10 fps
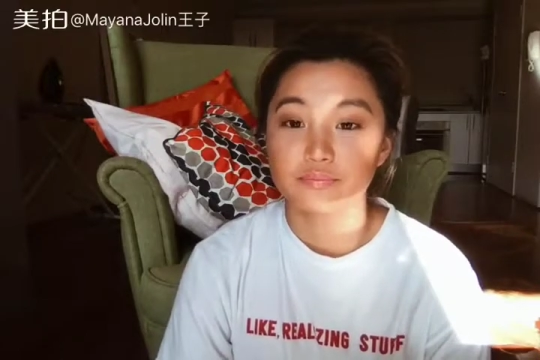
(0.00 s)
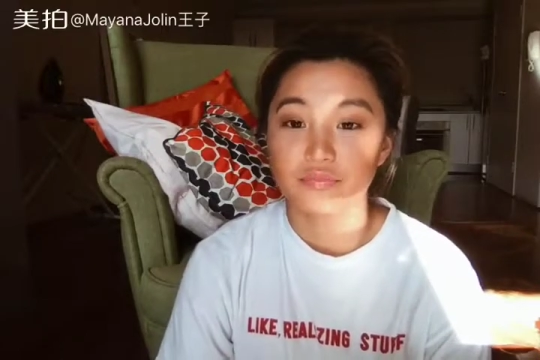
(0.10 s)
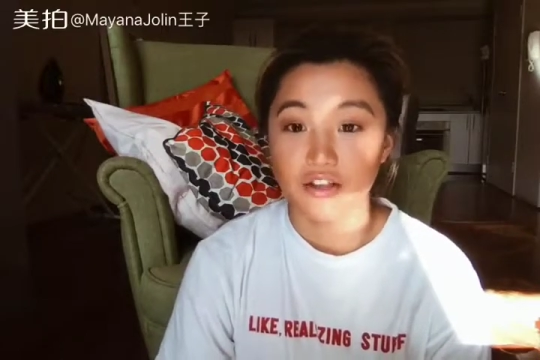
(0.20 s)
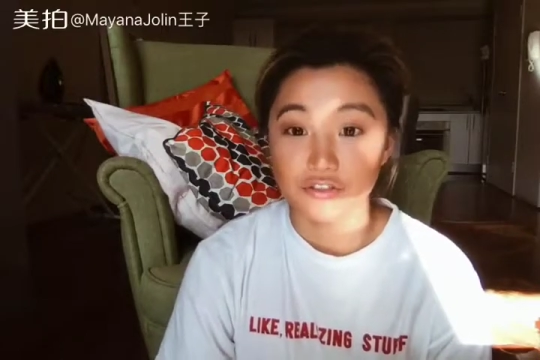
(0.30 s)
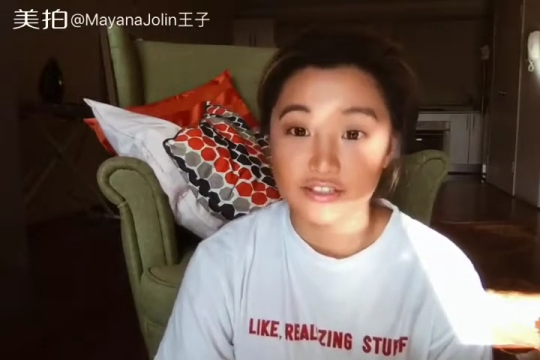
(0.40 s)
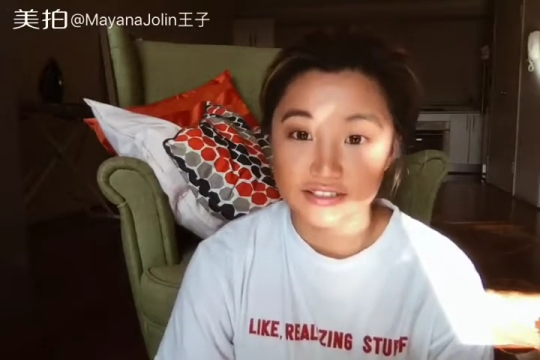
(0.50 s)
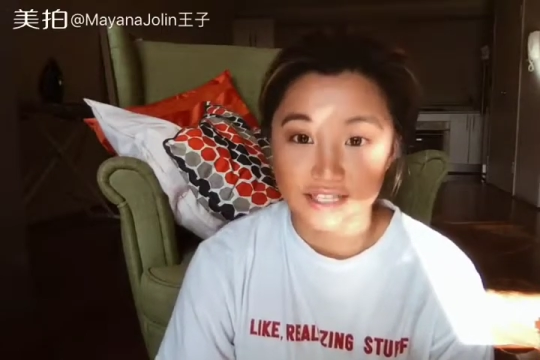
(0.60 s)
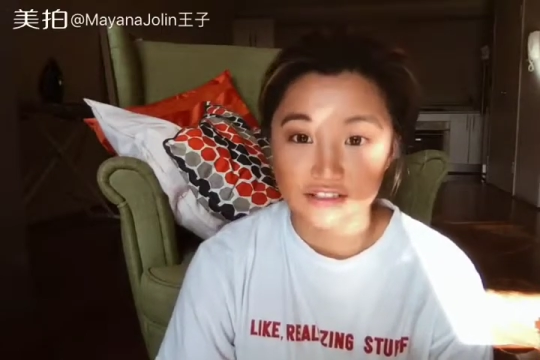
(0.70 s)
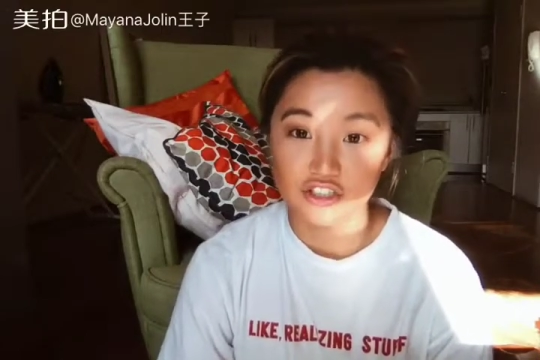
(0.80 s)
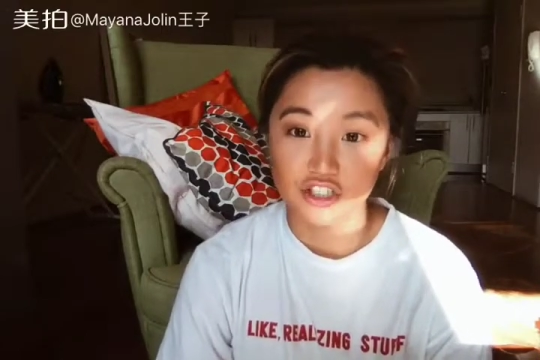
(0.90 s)

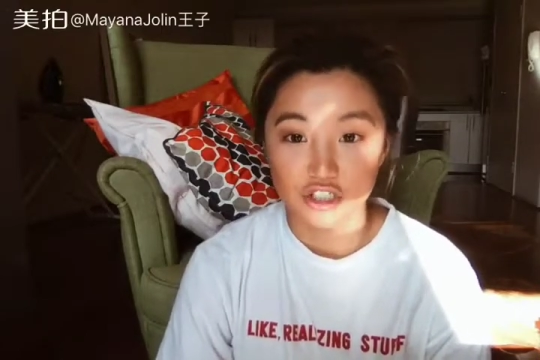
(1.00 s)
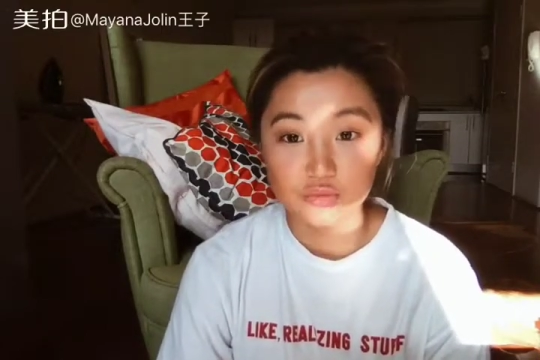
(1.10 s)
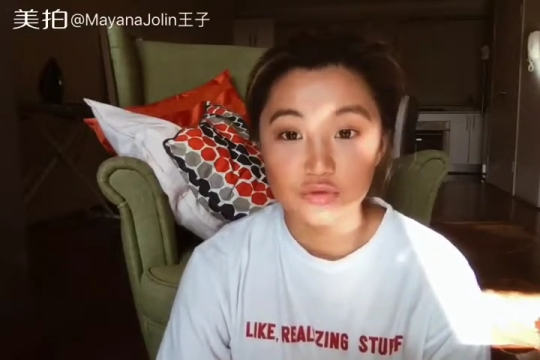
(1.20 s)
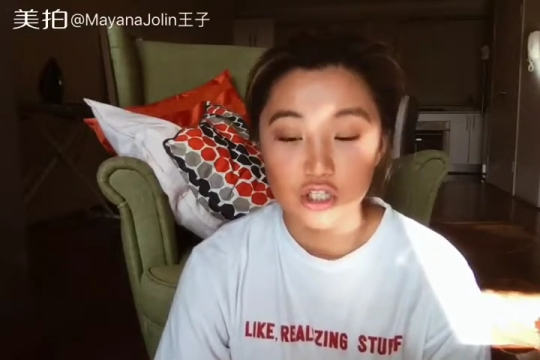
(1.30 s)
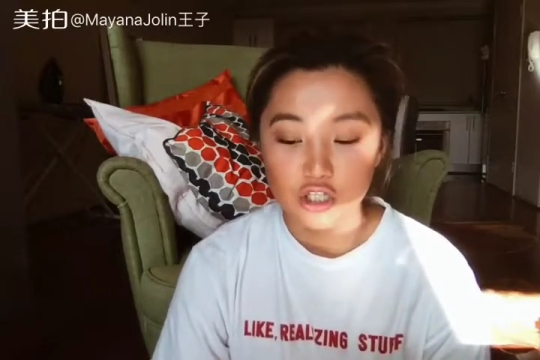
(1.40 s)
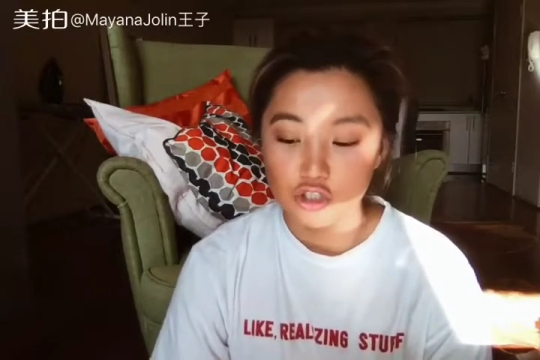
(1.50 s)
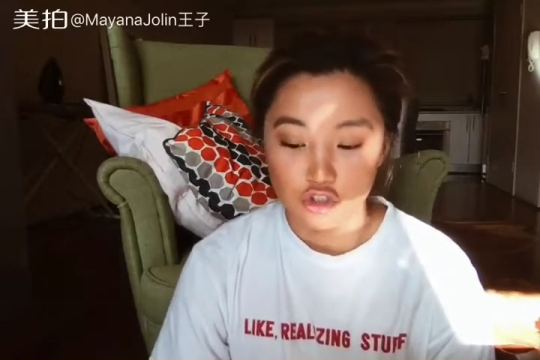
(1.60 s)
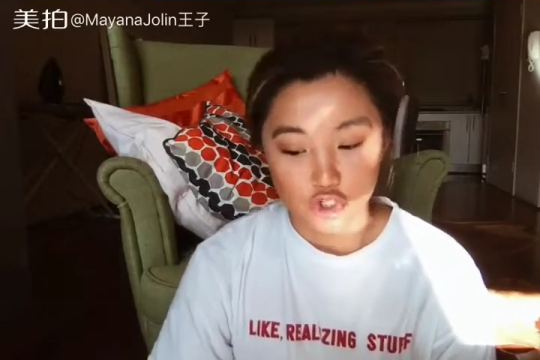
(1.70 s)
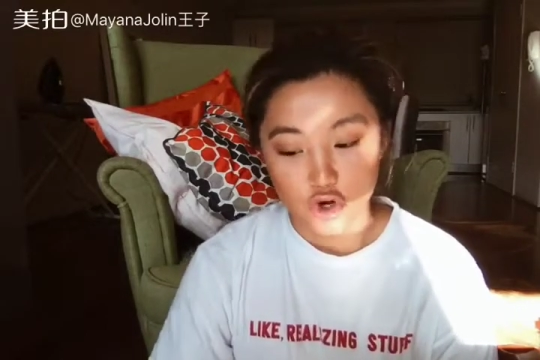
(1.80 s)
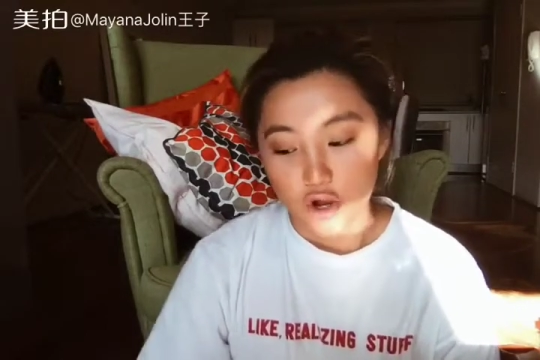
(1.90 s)
understand the terms.
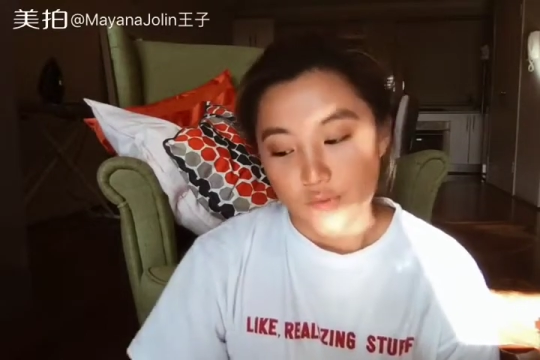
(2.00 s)
So